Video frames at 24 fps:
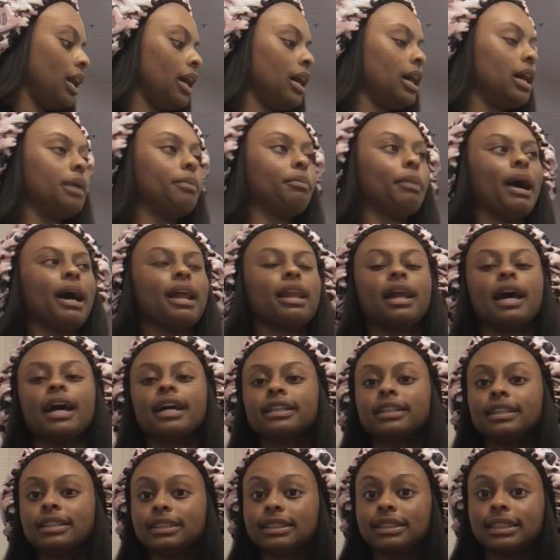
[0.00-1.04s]
Um, I
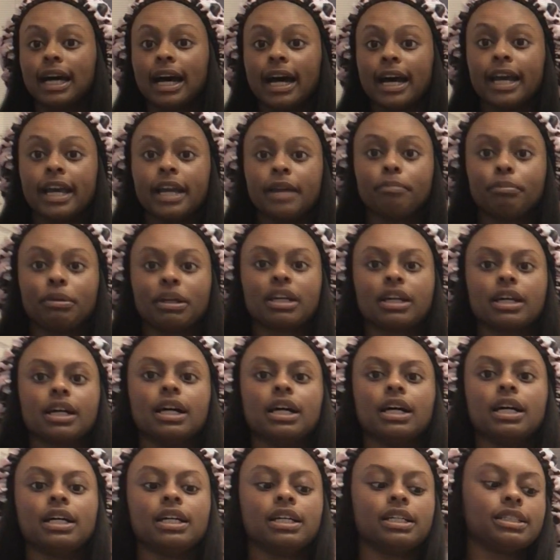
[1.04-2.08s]
like the site
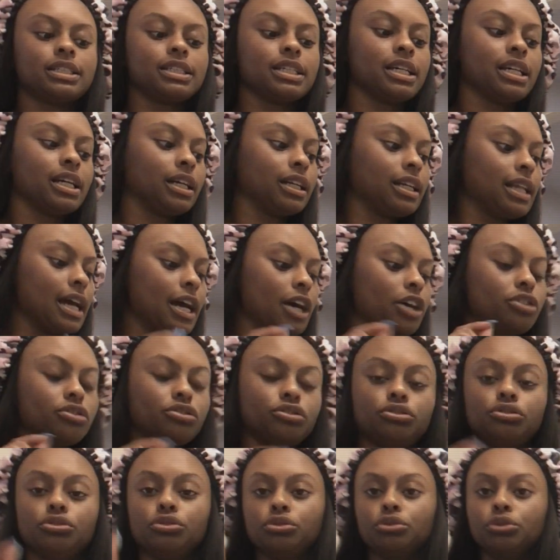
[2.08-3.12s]
because it
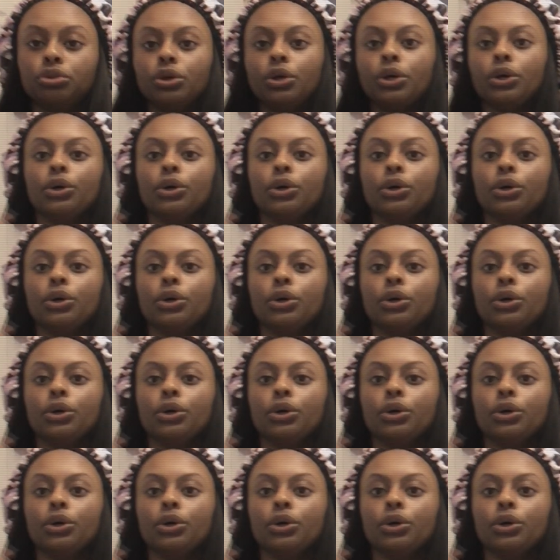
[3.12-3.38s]
allows you